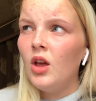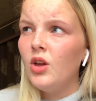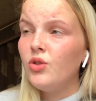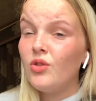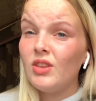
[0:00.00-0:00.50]

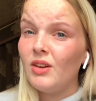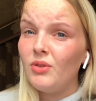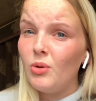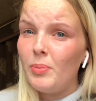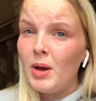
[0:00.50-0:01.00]
just to give
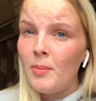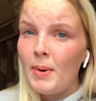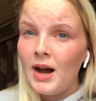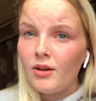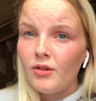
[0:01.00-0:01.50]
you a bit of
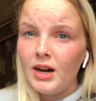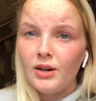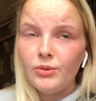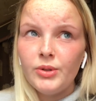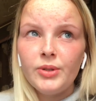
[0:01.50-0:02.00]

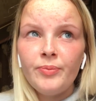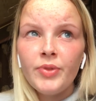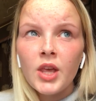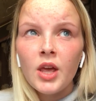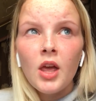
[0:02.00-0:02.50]
background,
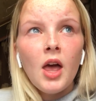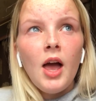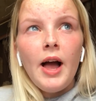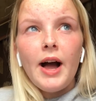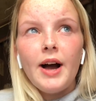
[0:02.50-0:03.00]

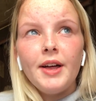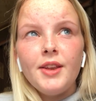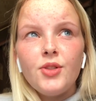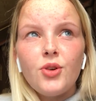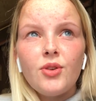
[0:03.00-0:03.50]

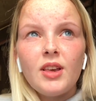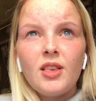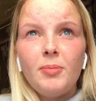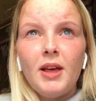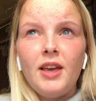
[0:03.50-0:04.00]
and just
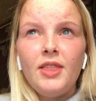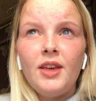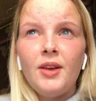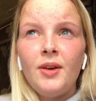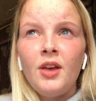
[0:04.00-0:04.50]
explain that